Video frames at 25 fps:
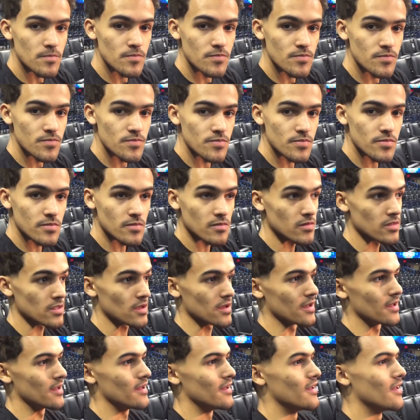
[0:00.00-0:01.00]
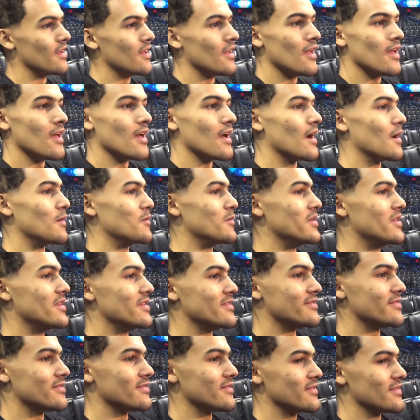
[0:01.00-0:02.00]
I
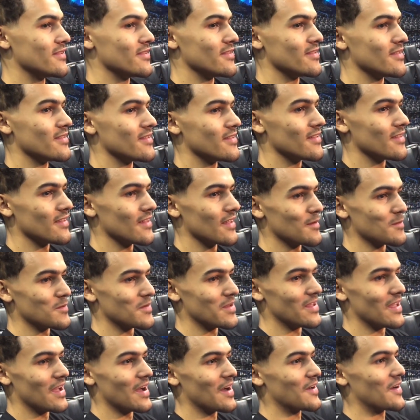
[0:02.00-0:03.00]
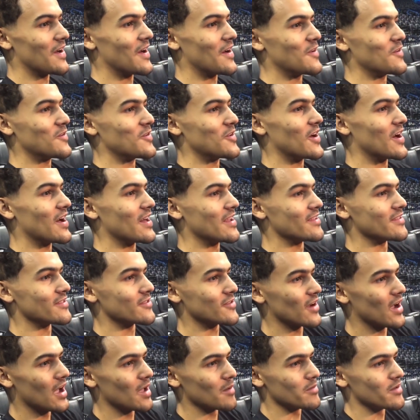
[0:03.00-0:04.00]
don't know how to
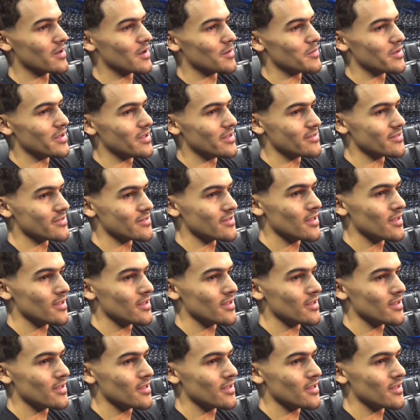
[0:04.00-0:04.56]
describe it.